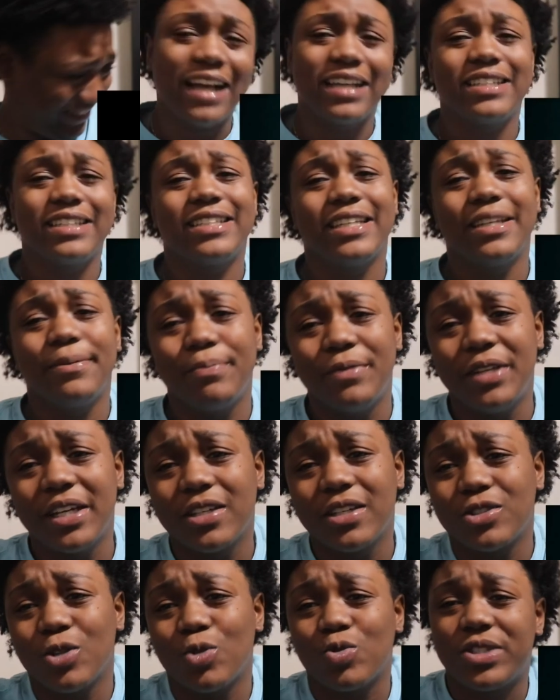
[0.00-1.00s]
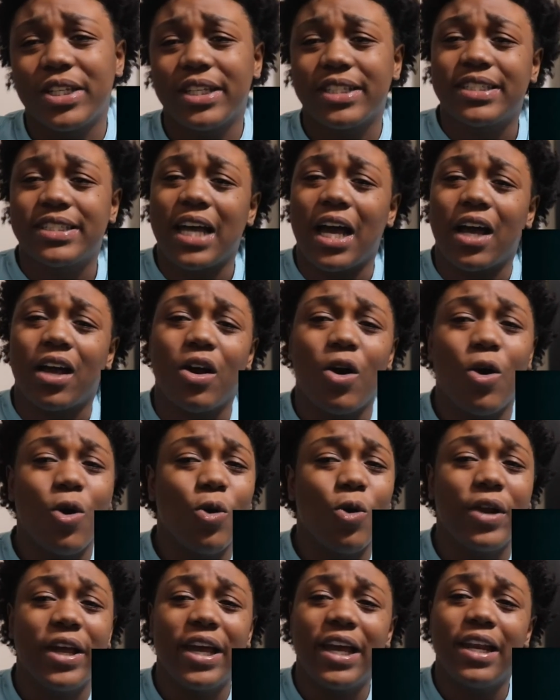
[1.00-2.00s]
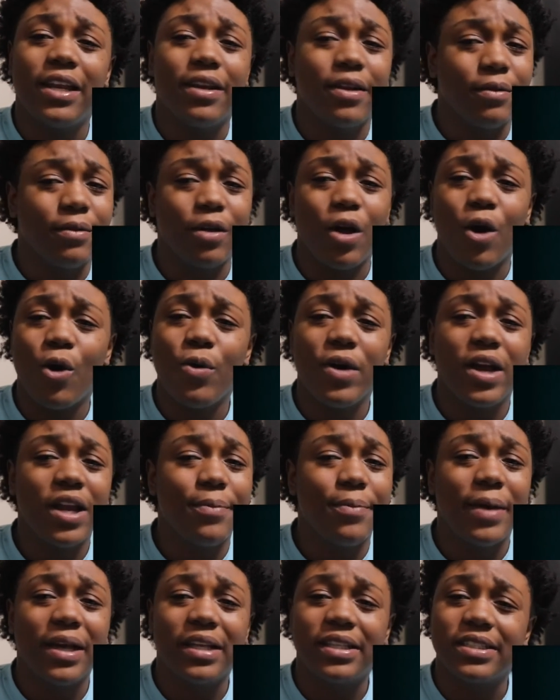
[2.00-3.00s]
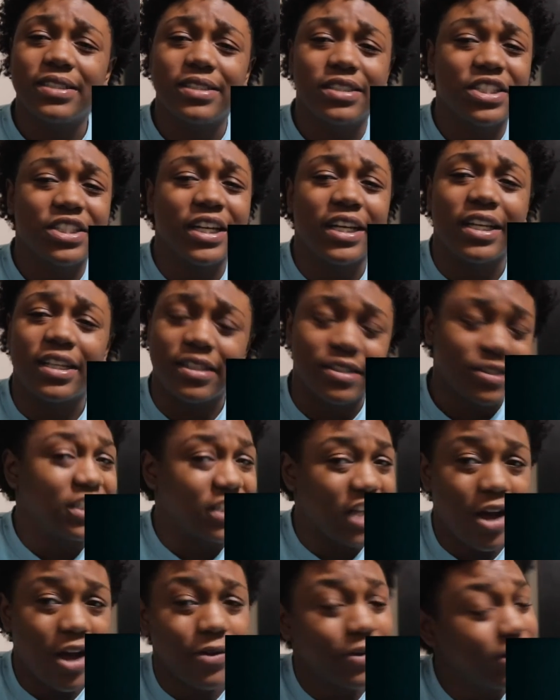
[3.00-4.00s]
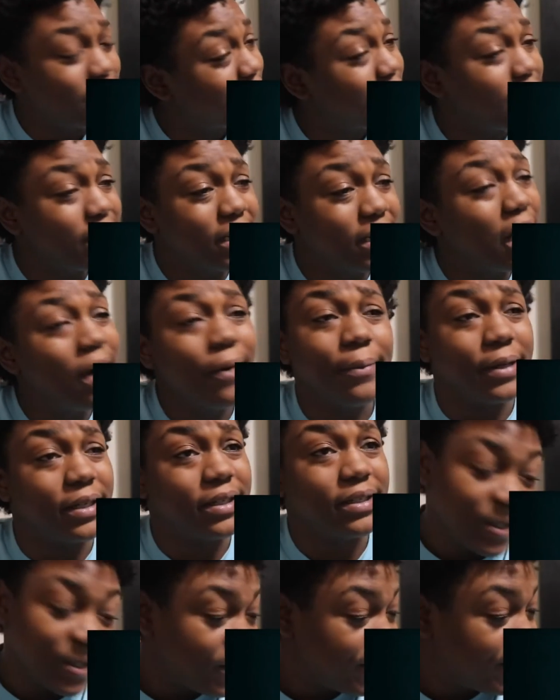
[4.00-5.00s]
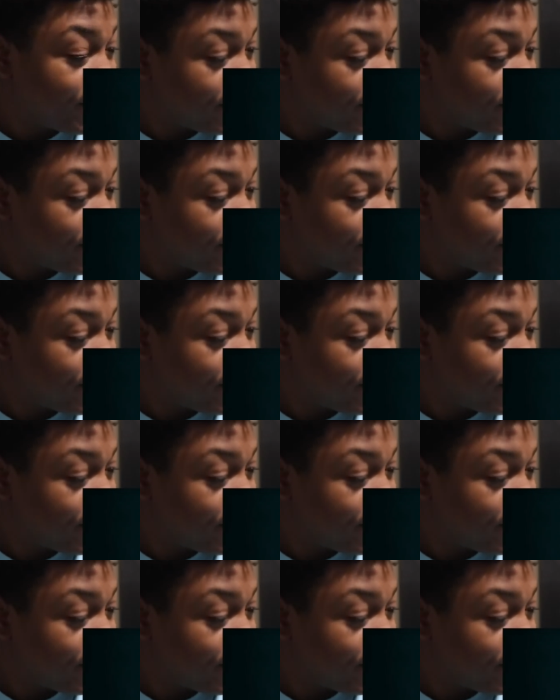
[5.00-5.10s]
I see niggas on TikTok go ahead and go ahead and make this challenge. I already see it coming. Kill,